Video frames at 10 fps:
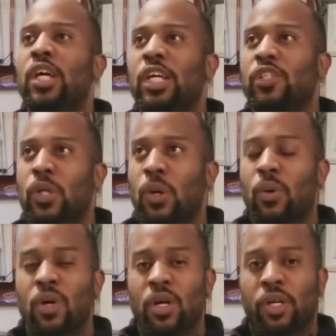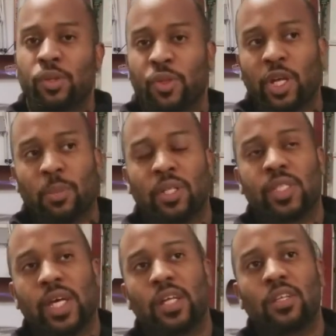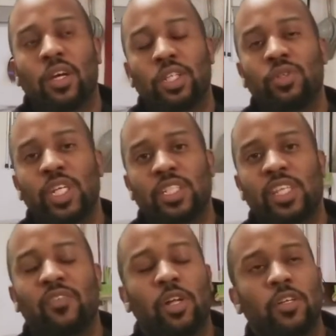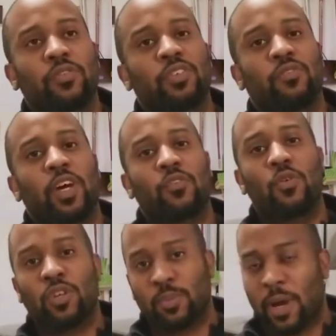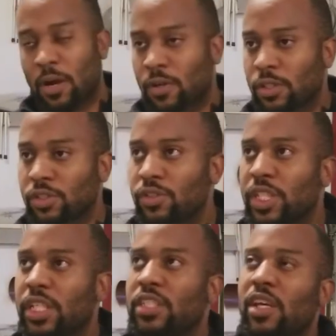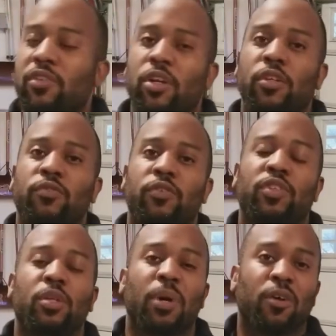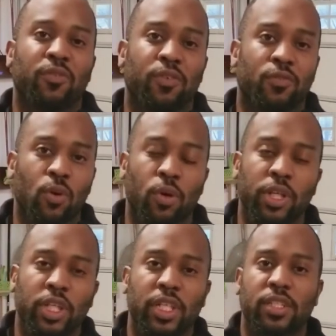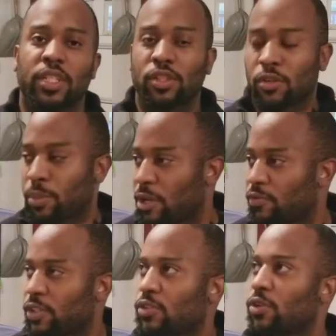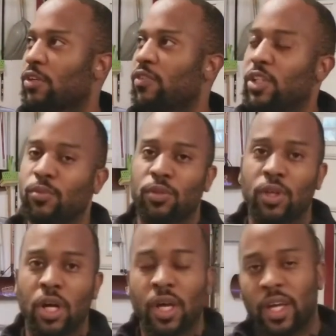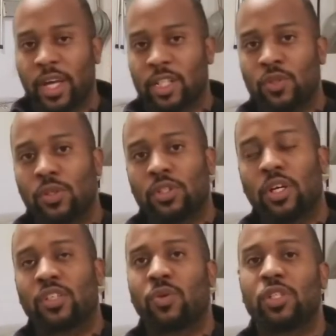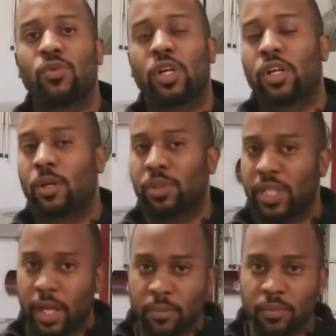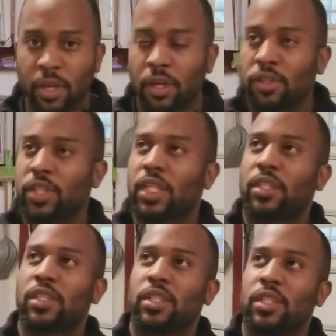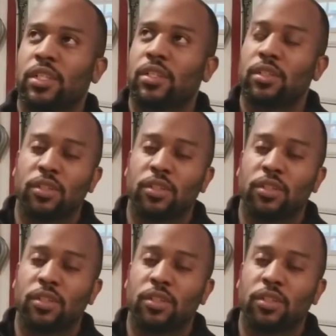So you think about that, you get 755 horsepower, you get 715 pound-feet of torque, you get 600 pound-feet of torque available at two, uh, 2200 RPM, you get the,